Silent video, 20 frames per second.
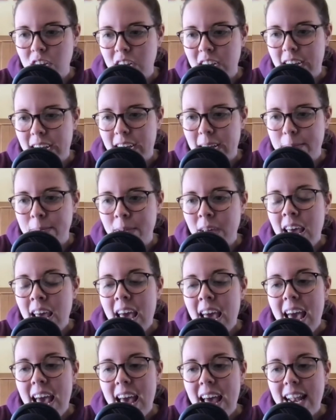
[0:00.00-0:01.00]

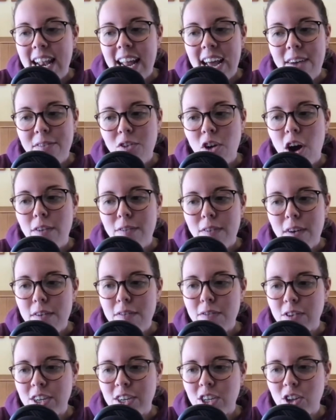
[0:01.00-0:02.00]
I've got a very
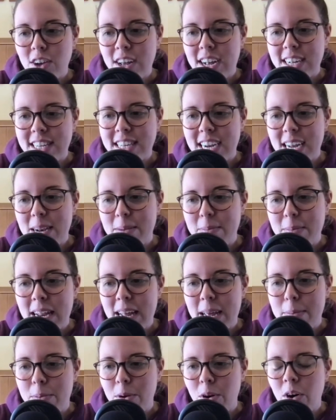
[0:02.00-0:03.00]
funny story I'll tell you in a
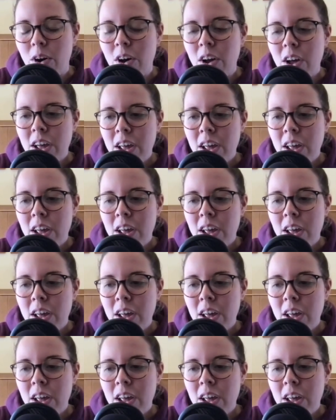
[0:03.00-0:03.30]
minute, but